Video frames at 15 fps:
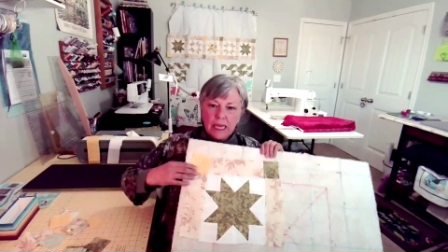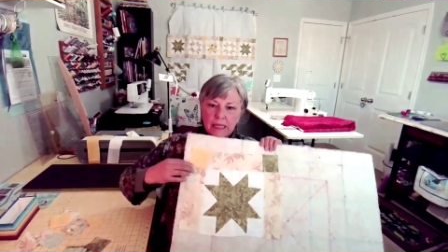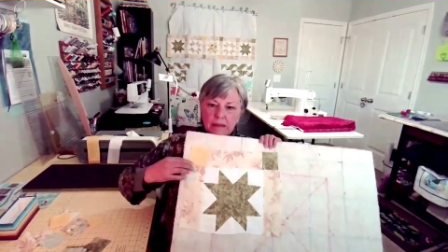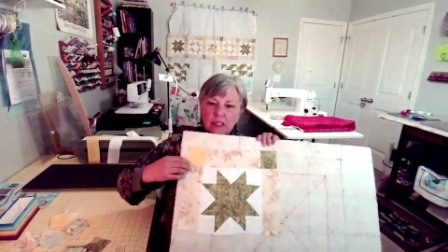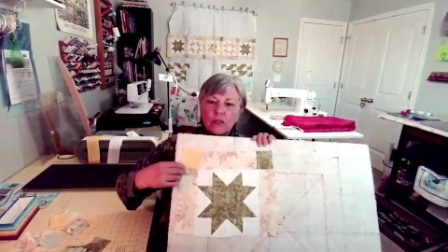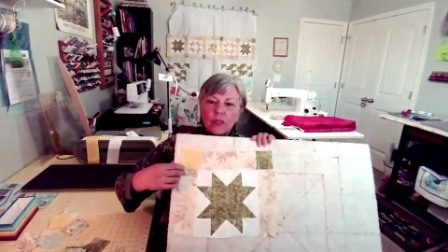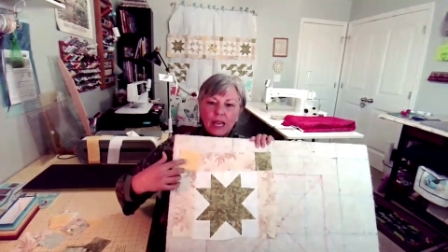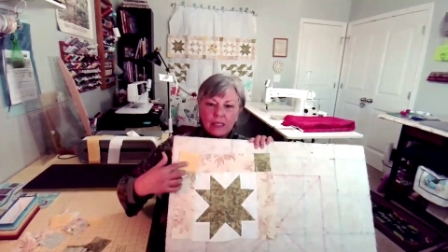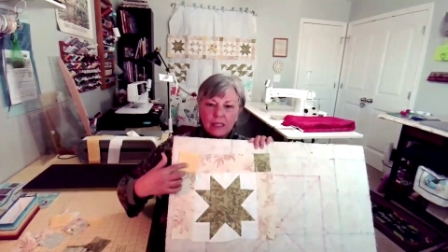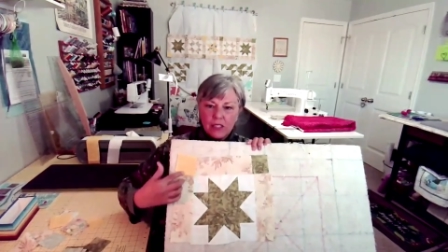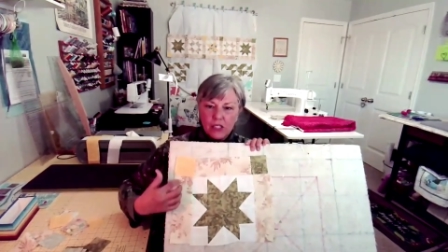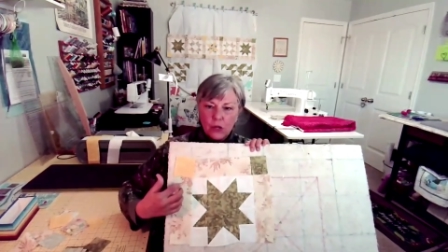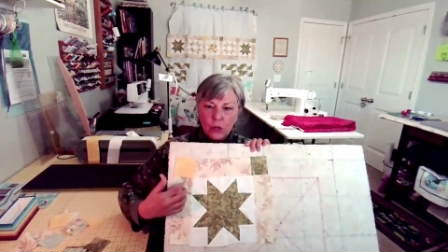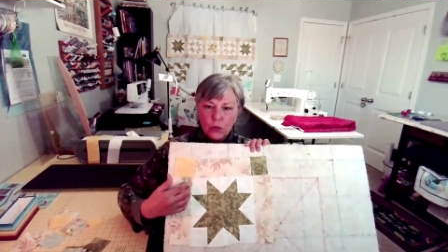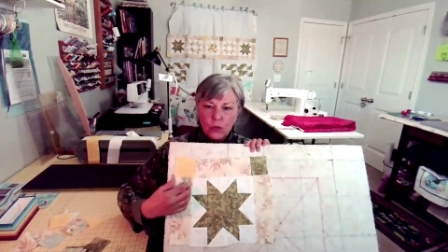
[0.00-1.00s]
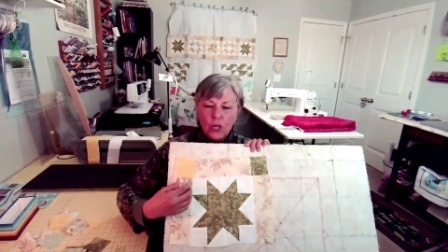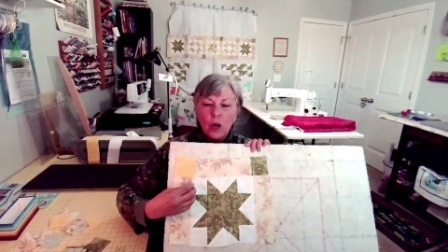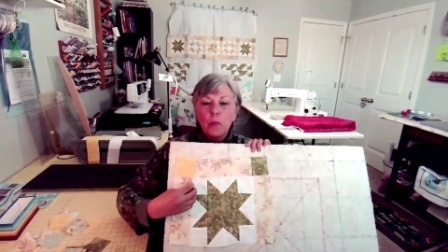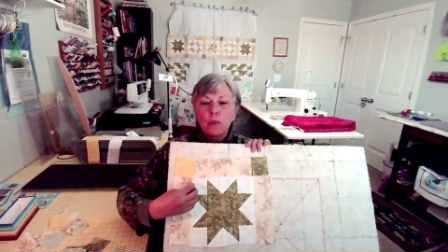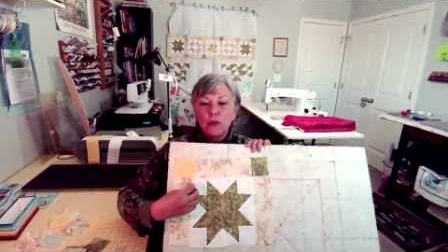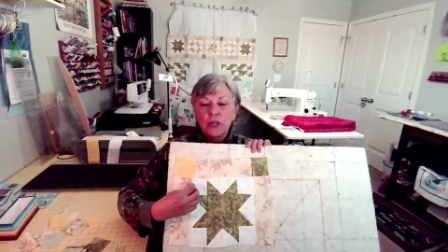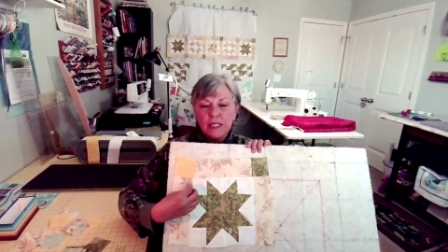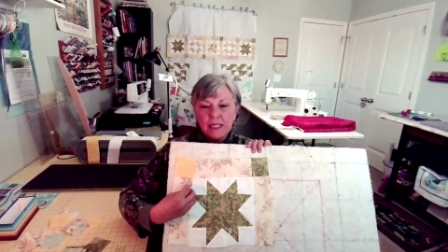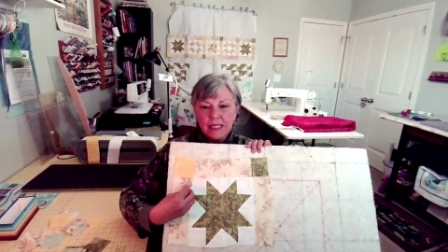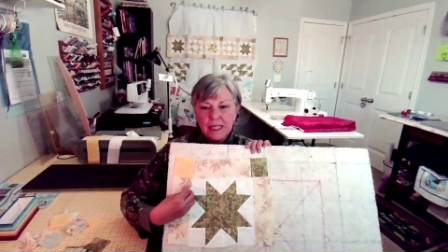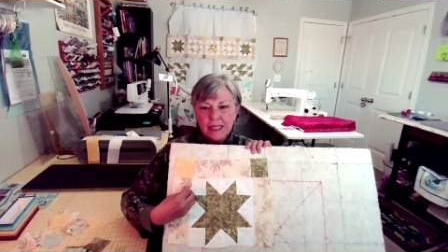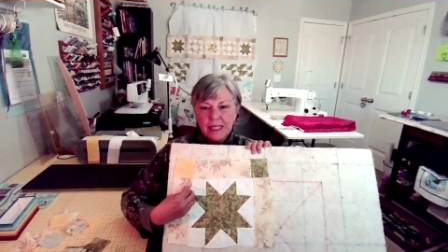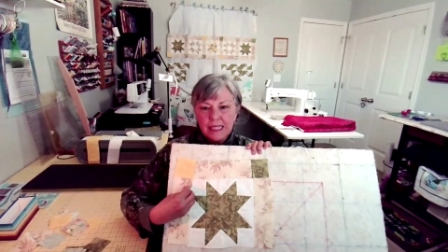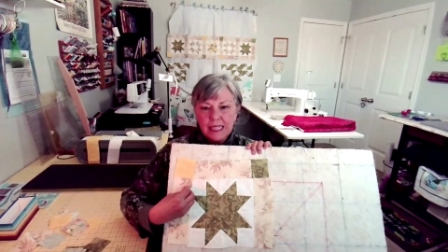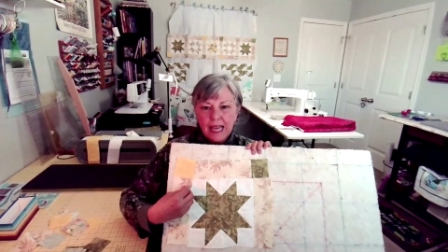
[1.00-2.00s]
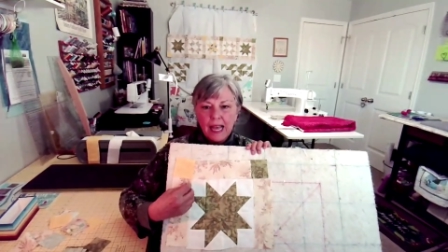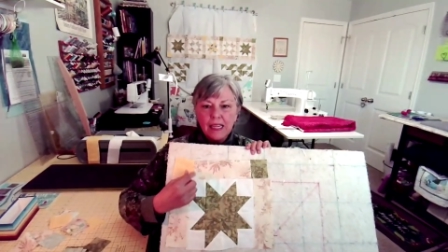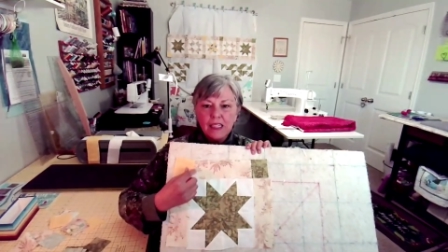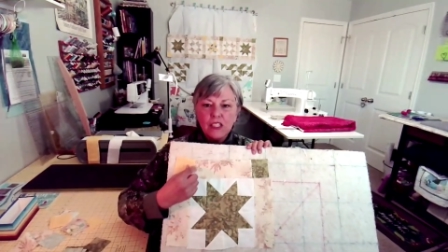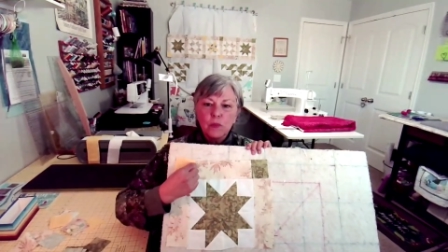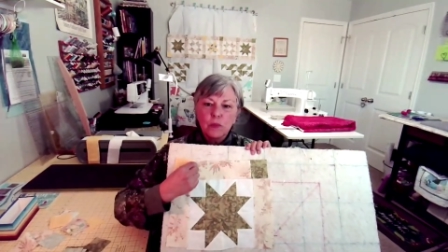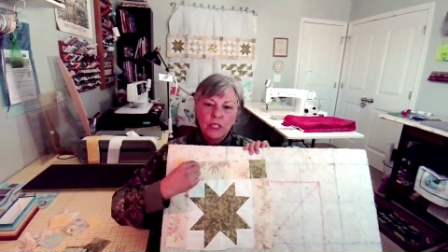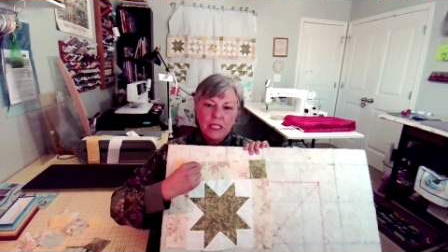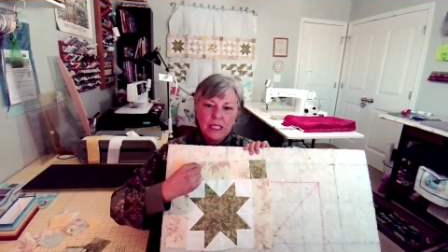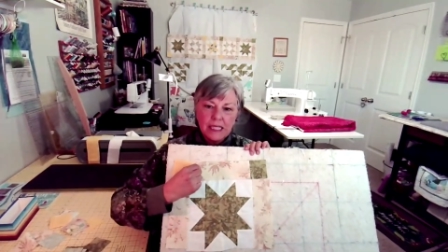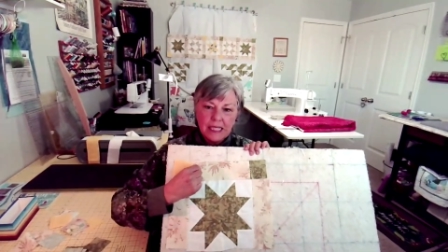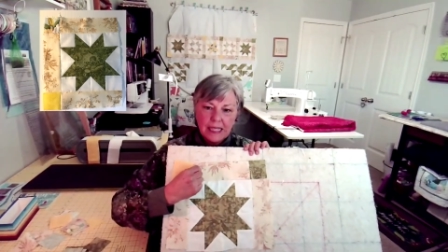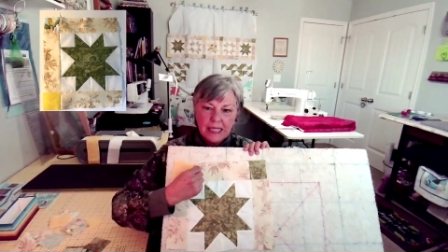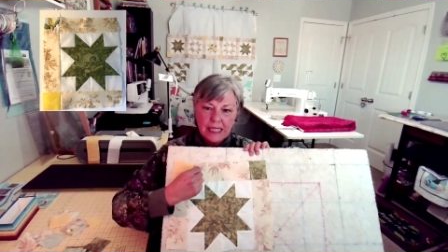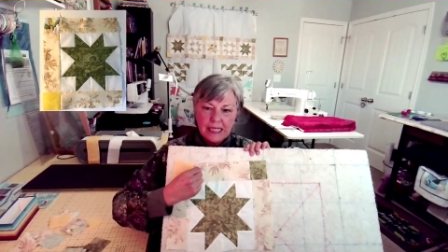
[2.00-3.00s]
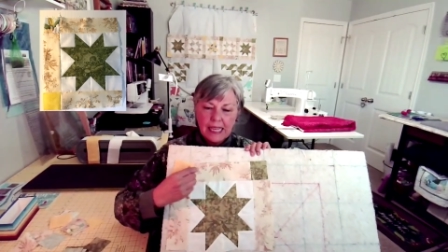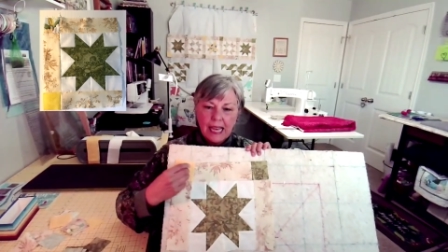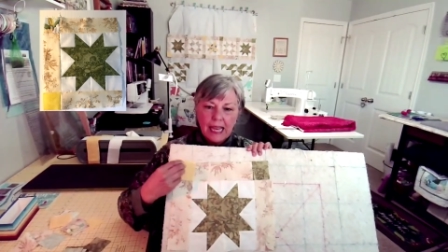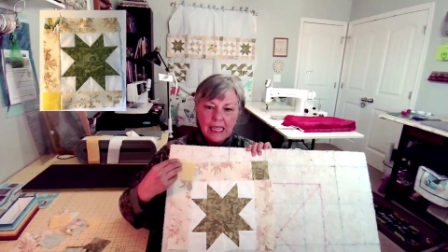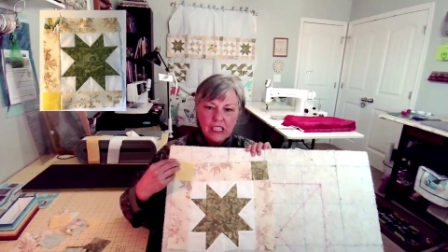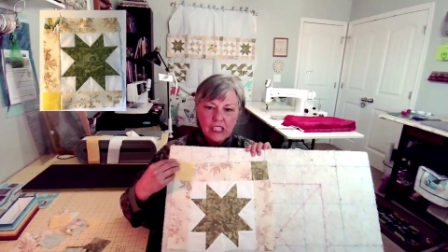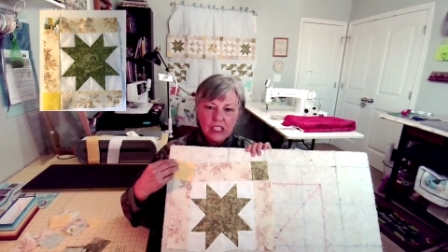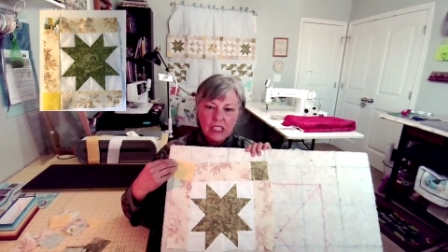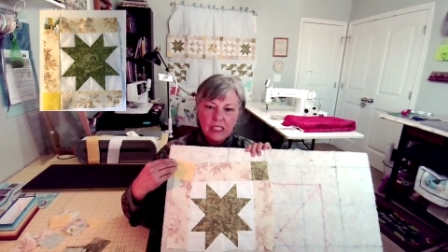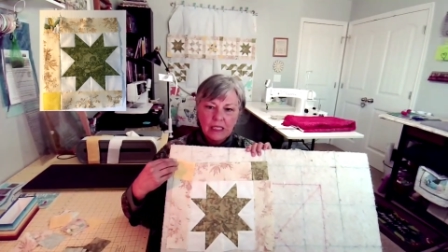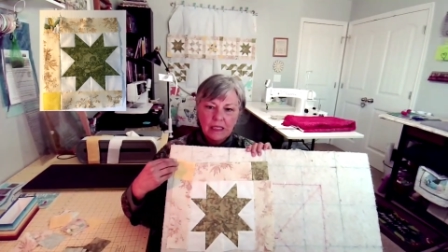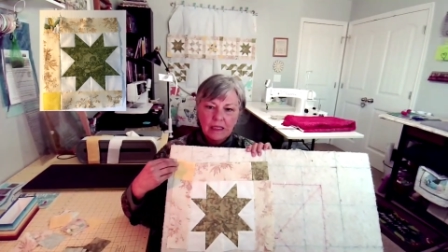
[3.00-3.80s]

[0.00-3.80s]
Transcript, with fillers: Okay, so that's sewn, pressed to the sash, pressed to the sash.